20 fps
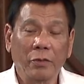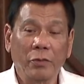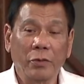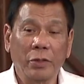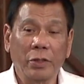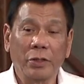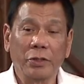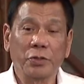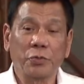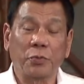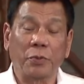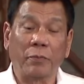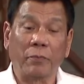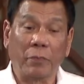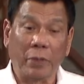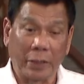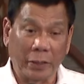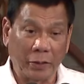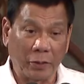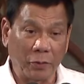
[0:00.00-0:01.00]
he's from
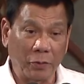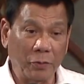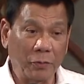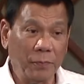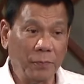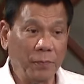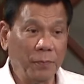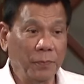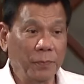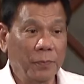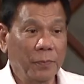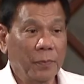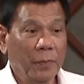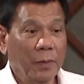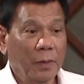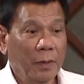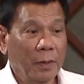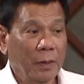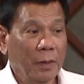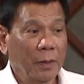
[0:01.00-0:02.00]
Baguio,
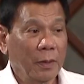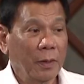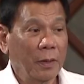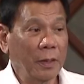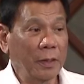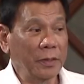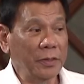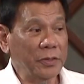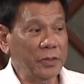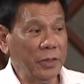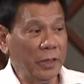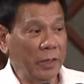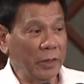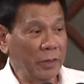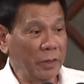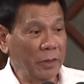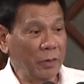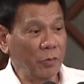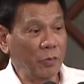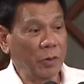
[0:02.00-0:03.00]
and he
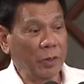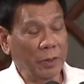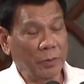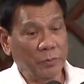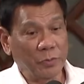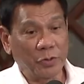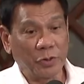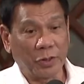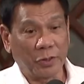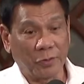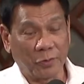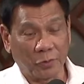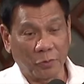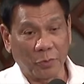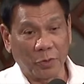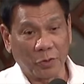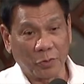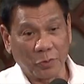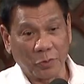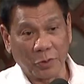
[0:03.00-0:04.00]
stayed in the YMCA
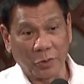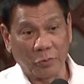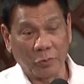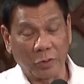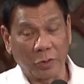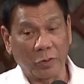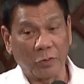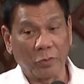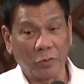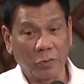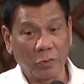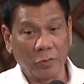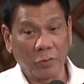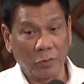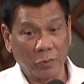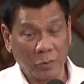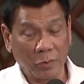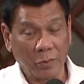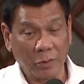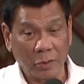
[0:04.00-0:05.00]
dormitory where
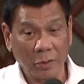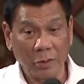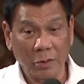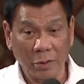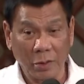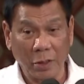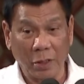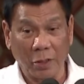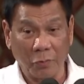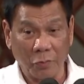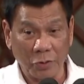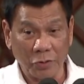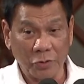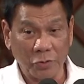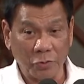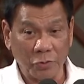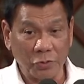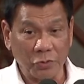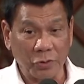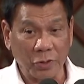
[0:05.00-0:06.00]
I was
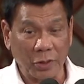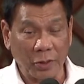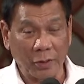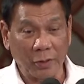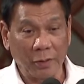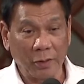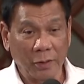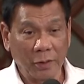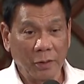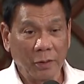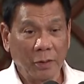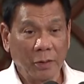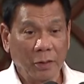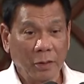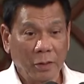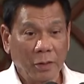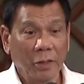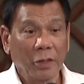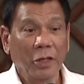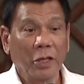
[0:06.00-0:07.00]
all staying.
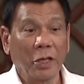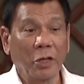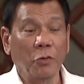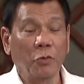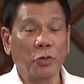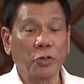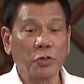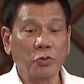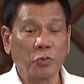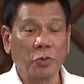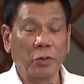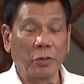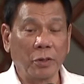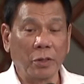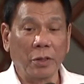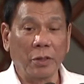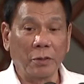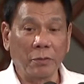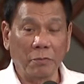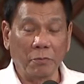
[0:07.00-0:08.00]
He was with
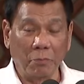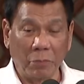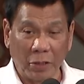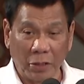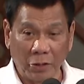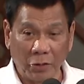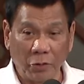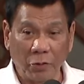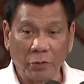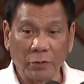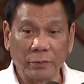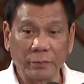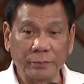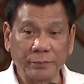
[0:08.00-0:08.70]
Belio,